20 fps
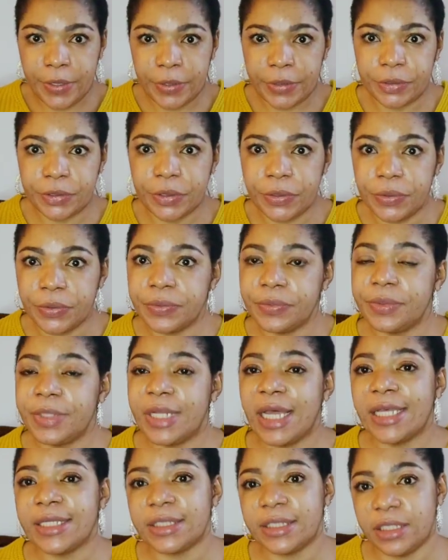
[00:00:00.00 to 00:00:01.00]
so
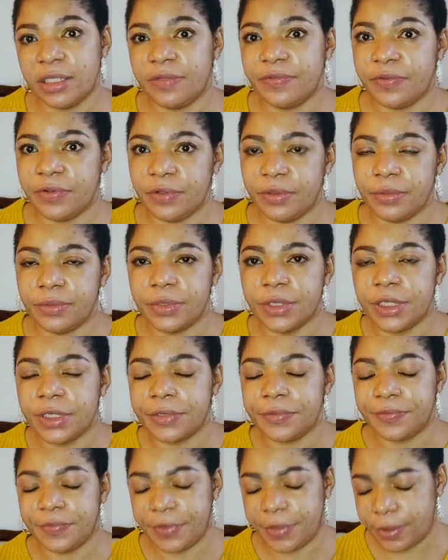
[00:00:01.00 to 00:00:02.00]
that's it for
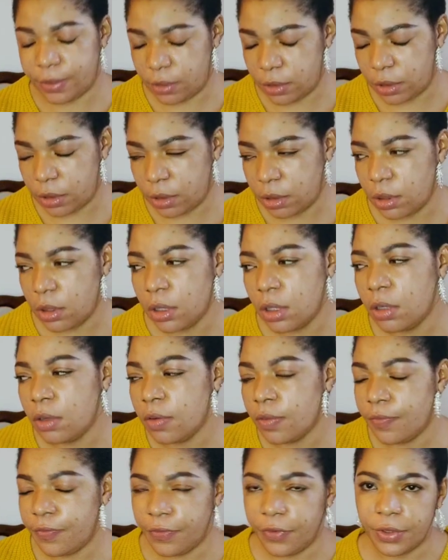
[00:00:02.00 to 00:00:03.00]
this video no,
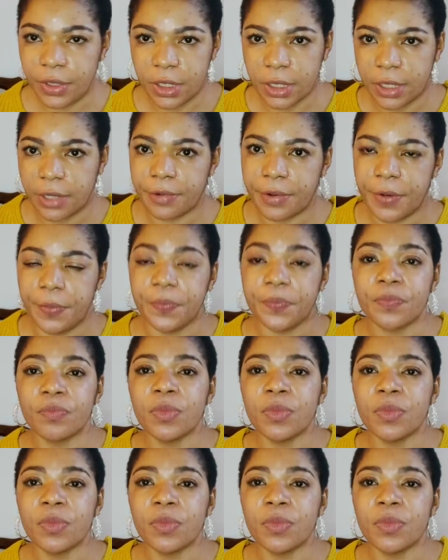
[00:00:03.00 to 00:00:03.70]
for the cream